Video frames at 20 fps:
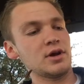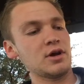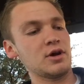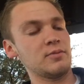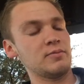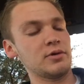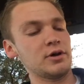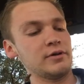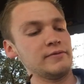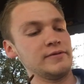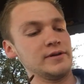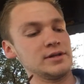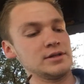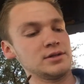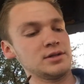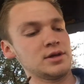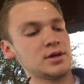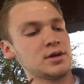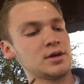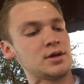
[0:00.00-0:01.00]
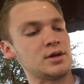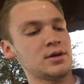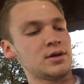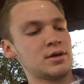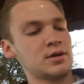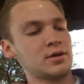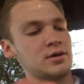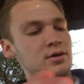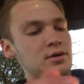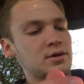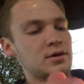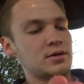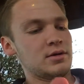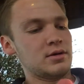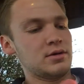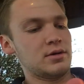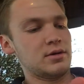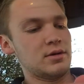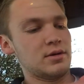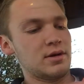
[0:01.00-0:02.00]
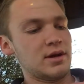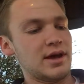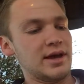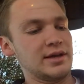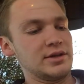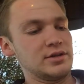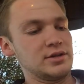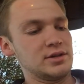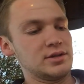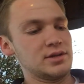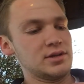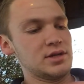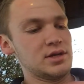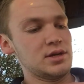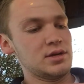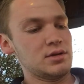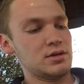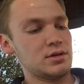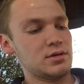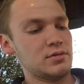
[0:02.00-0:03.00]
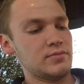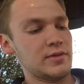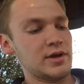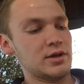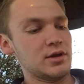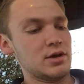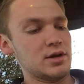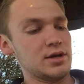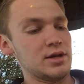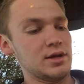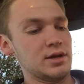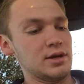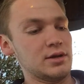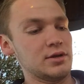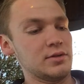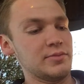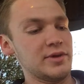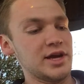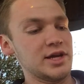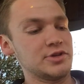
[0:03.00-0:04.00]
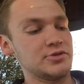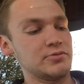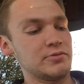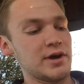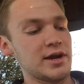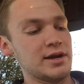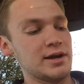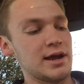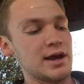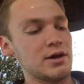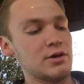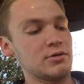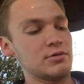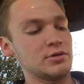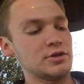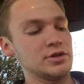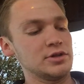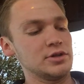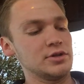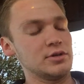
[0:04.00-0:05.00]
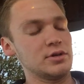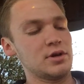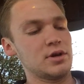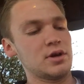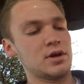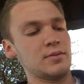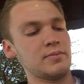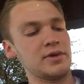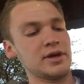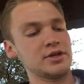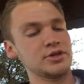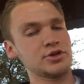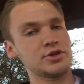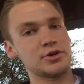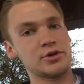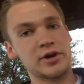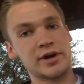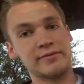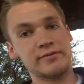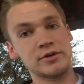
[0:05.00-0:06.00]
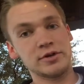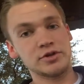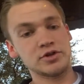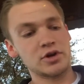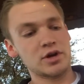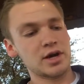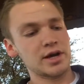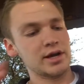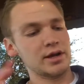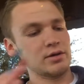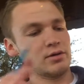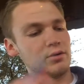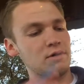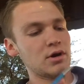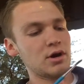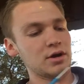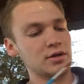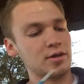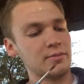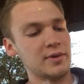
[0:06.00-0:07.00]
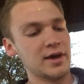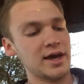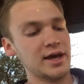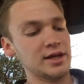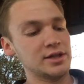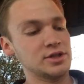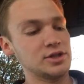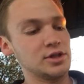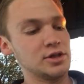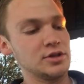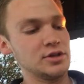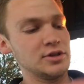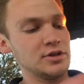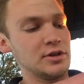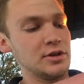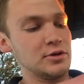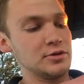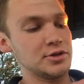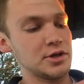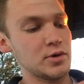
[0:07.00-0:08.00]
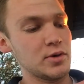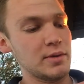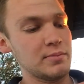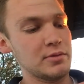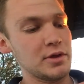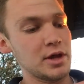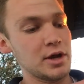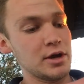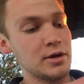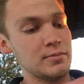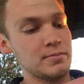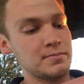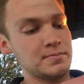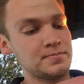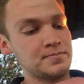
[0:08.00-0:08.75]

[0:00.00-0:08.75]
Oh, perfect. I can just see Meilani on the page right now. Just picture whoever you're drawing on the page. They'll show up there.